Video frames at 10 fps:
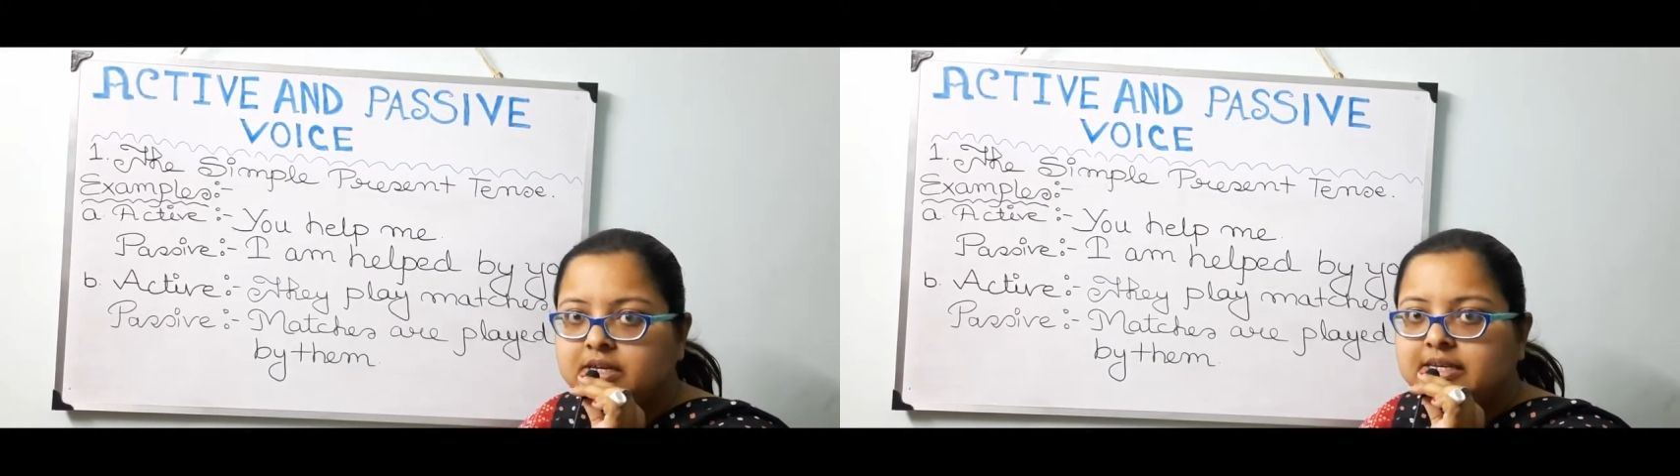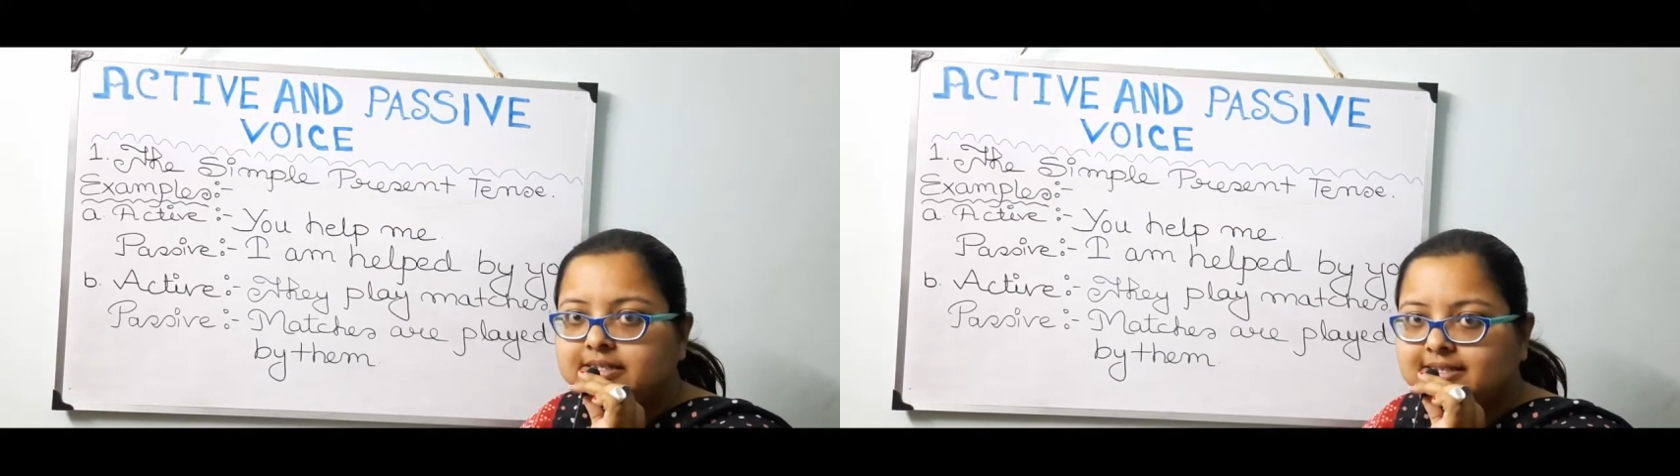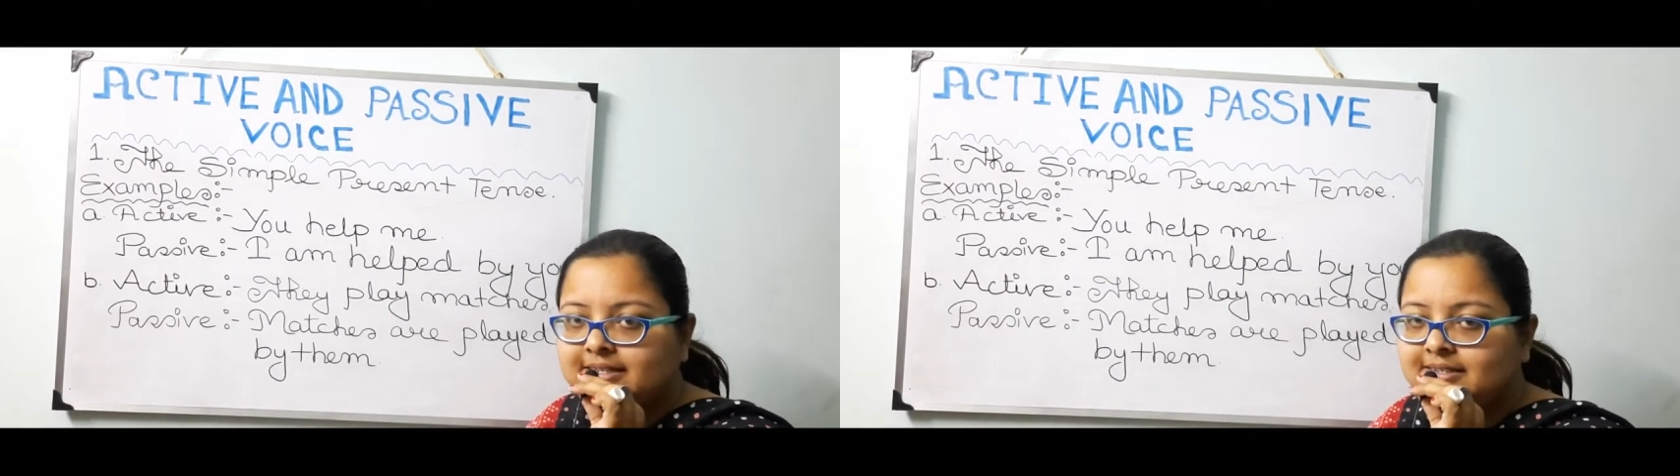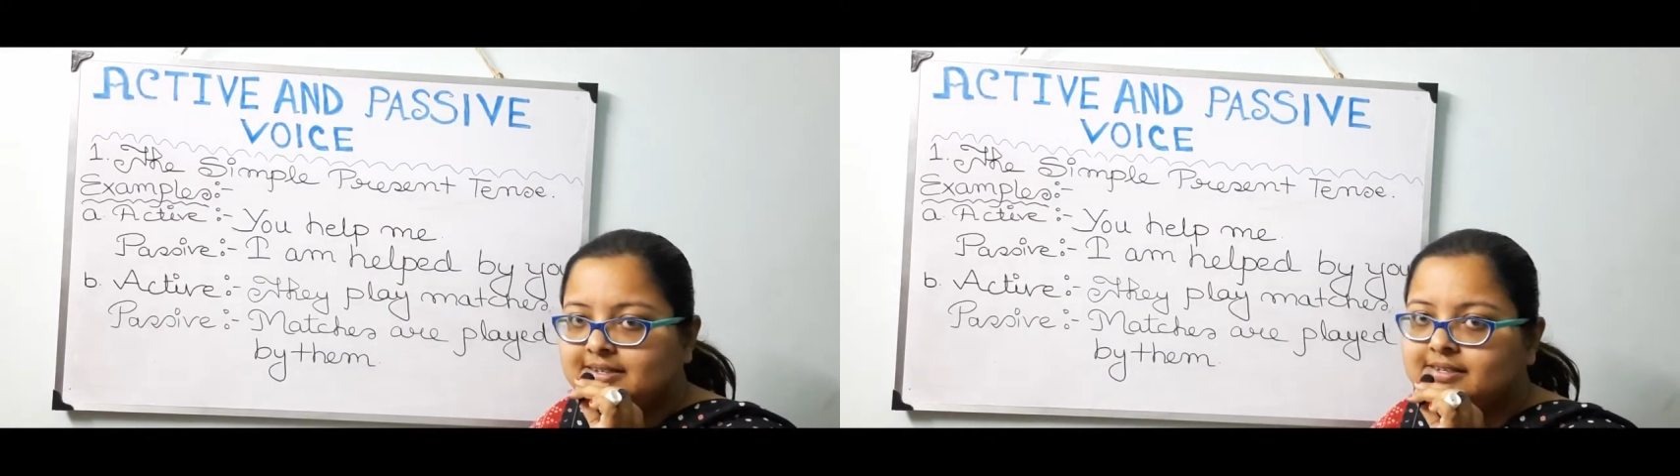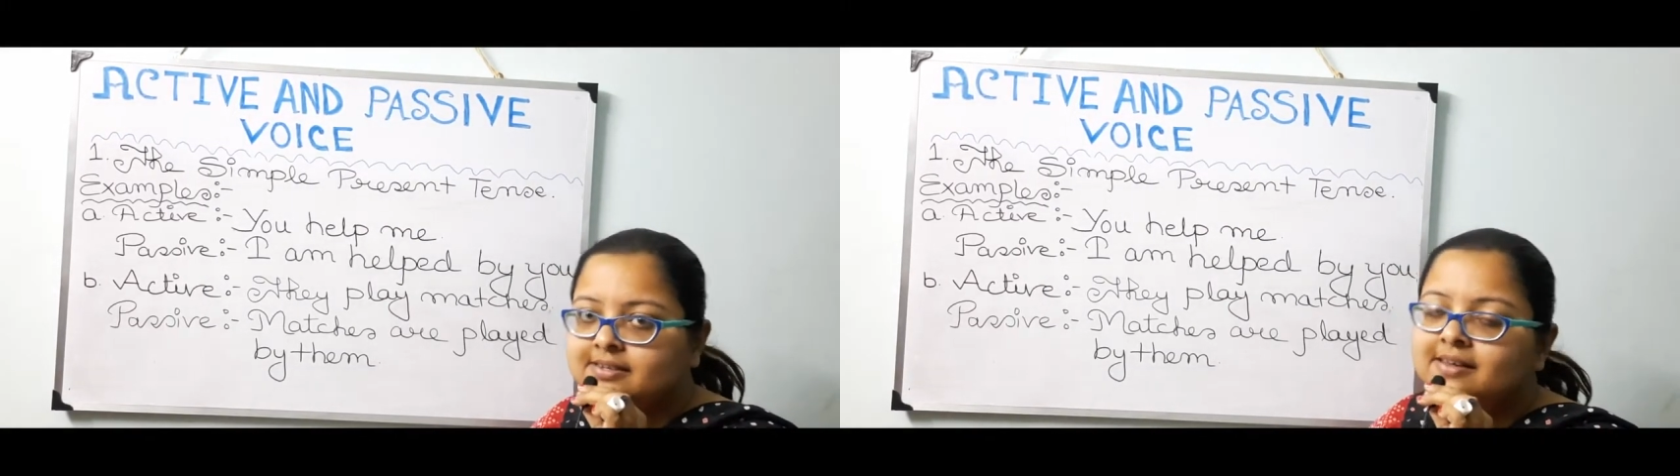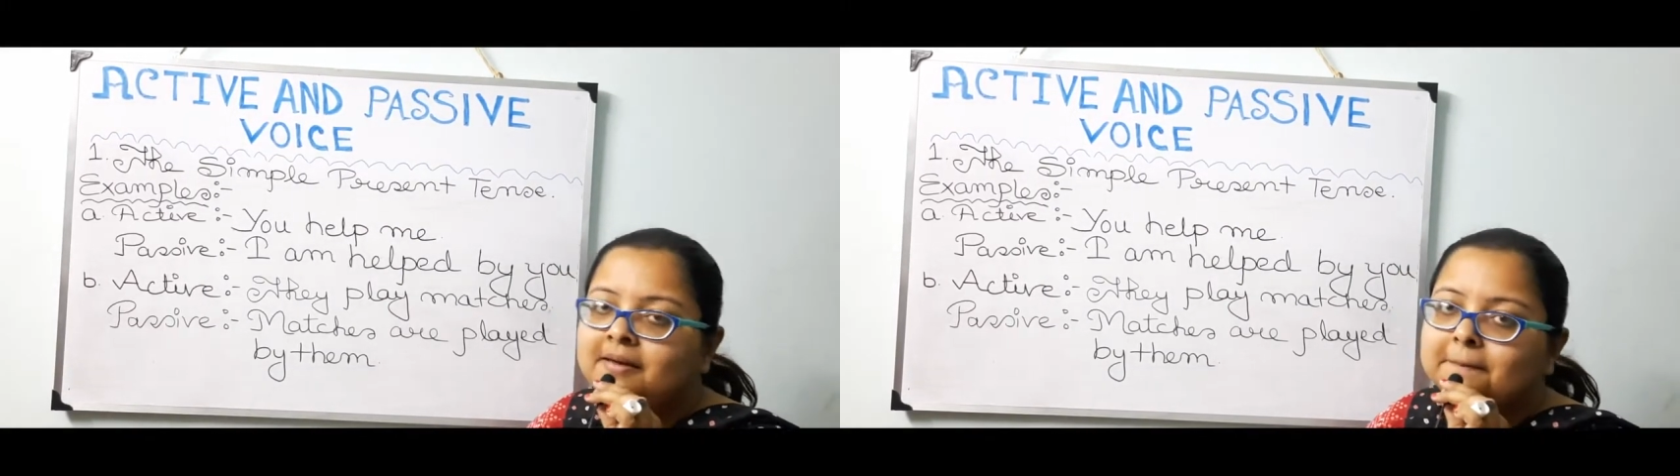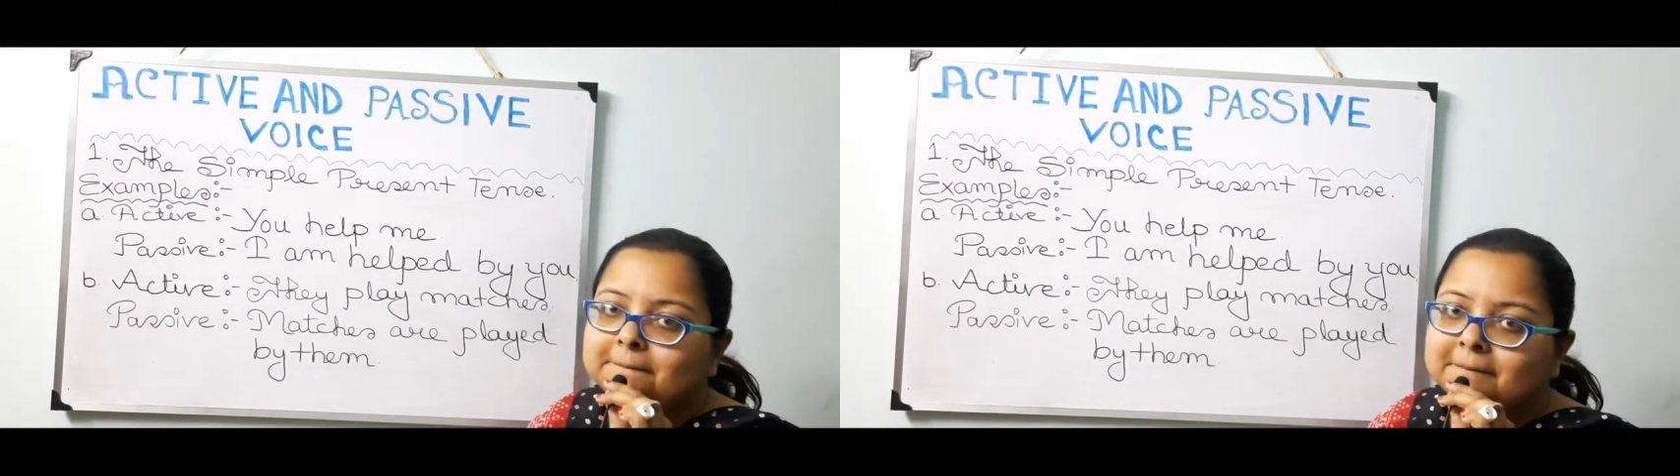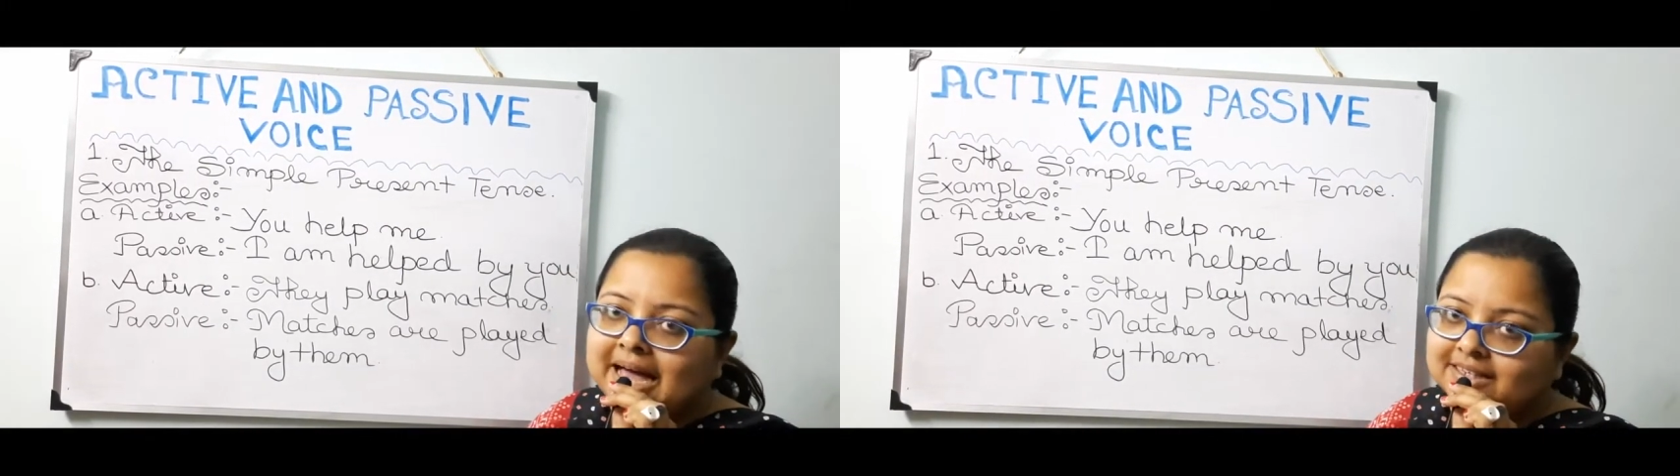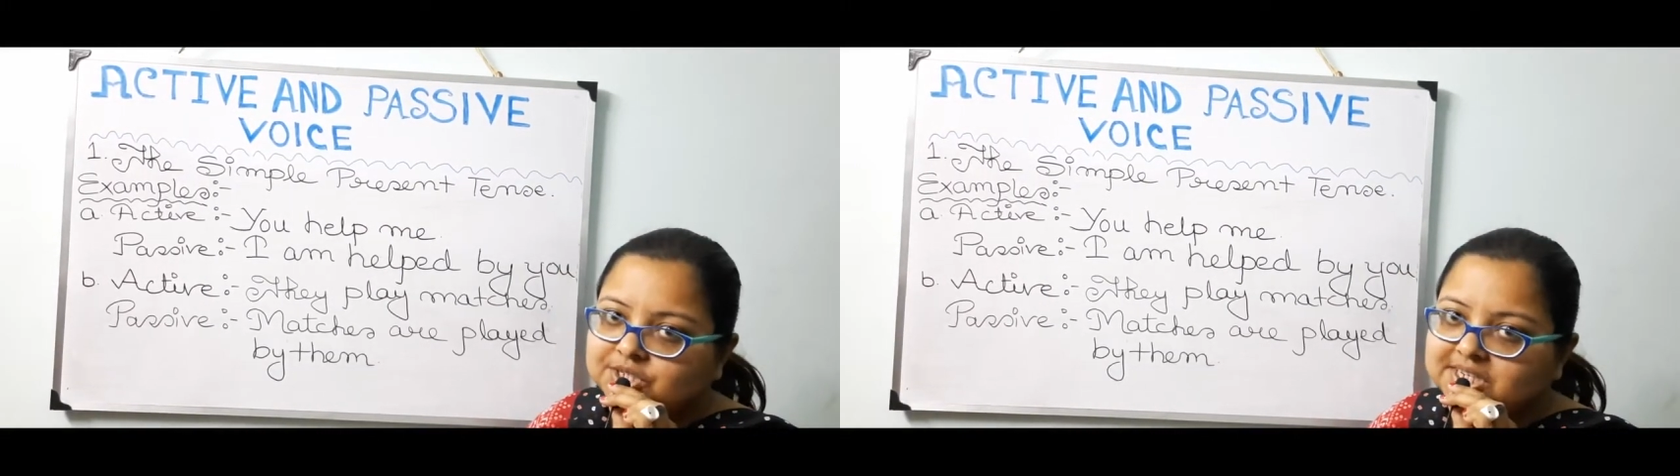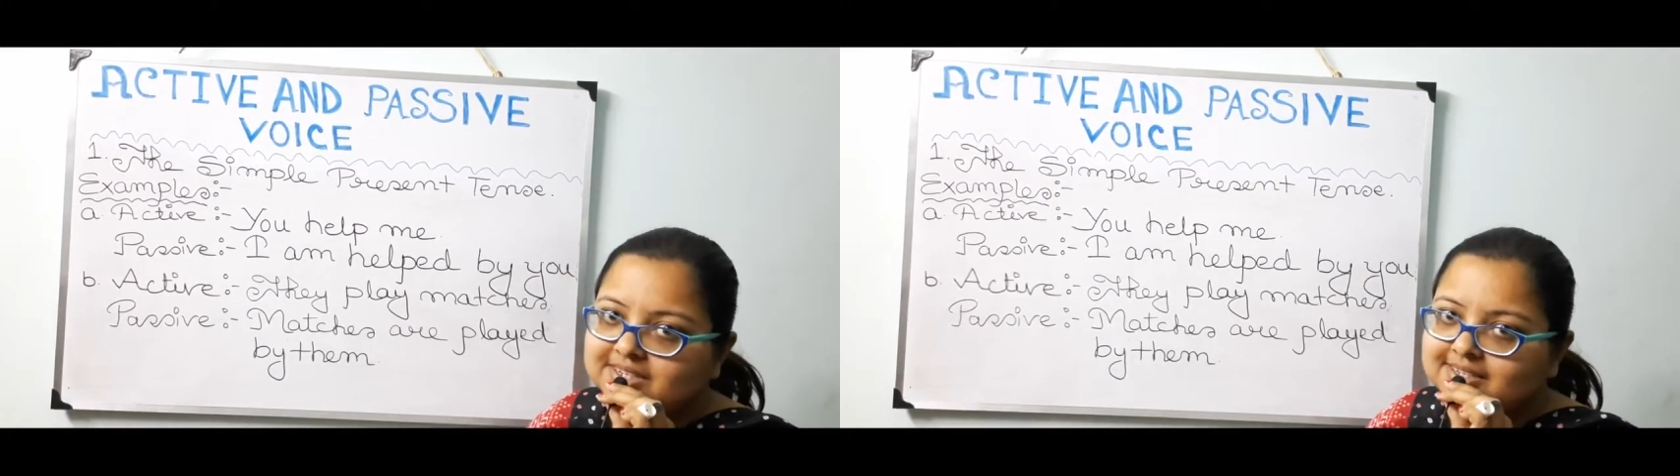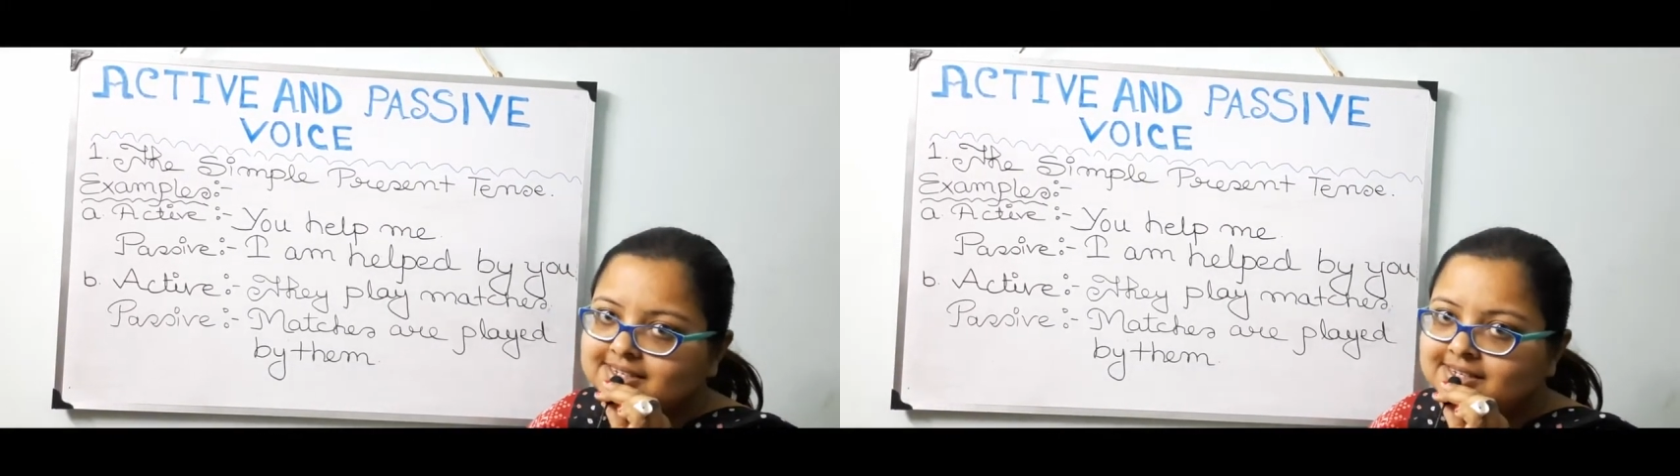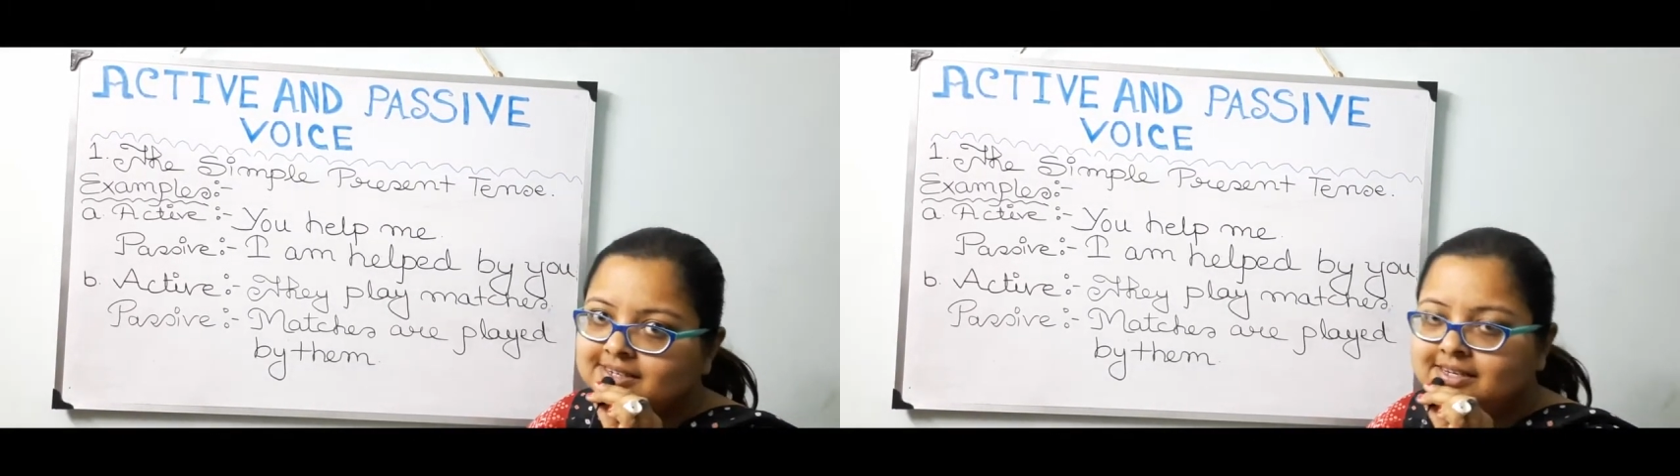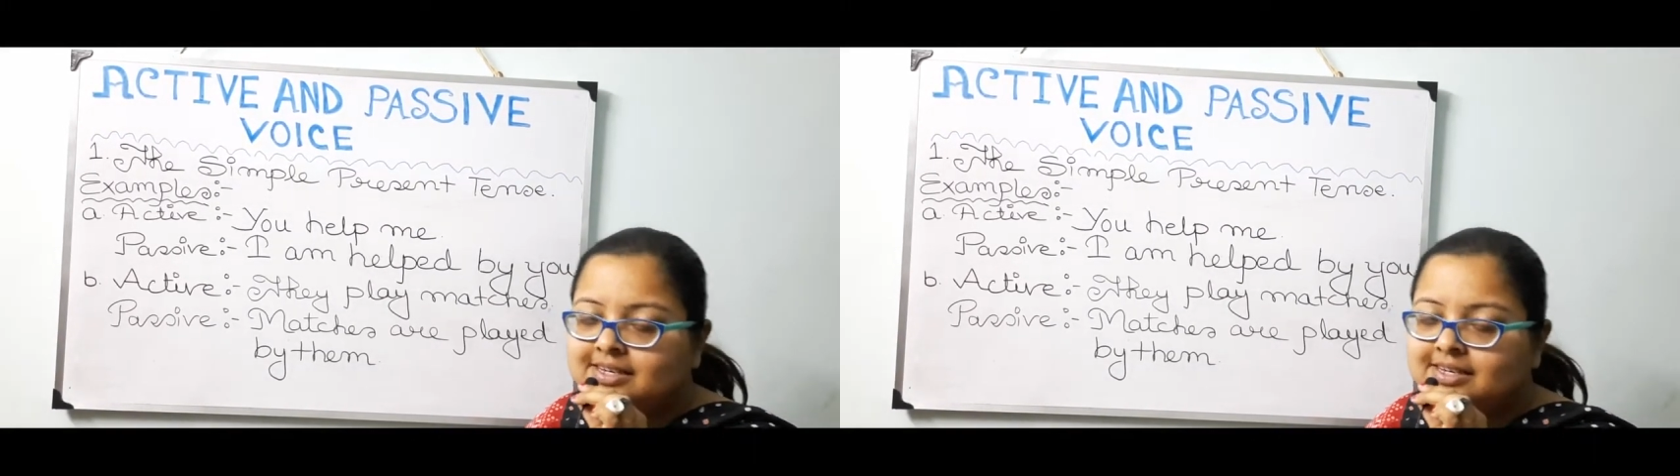since matches